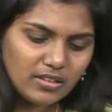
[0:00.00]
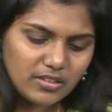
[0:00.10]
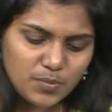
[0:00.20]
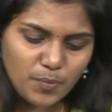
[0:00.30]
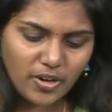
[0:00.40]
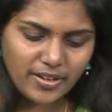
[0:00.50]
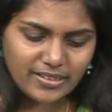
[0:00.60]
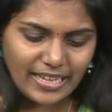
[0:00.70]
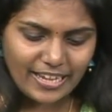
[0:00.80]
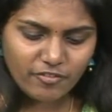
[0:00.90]
this
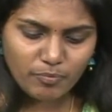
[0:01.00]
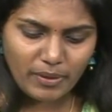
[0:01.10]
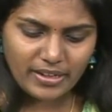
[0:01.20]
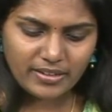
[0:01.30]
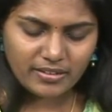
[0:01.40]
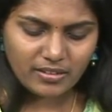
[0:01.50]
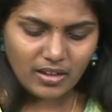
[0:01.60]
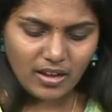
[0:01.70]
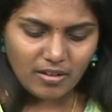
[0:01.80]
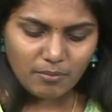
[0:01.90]
product I have made it.
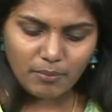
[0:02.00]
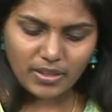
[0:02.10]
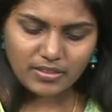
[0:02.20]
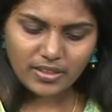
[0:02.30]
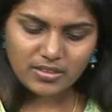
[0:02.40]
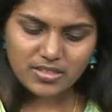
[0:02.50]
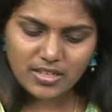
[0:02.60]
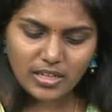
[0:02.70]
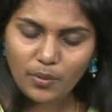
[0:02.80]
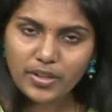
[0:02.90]
But then see,
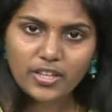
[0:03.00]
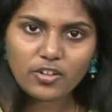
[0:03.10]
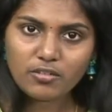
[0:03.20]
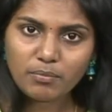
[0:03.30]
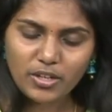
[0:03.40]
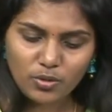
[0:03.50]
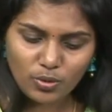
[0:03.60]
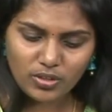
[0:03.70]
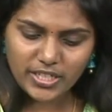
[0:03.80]
now I cannot make hole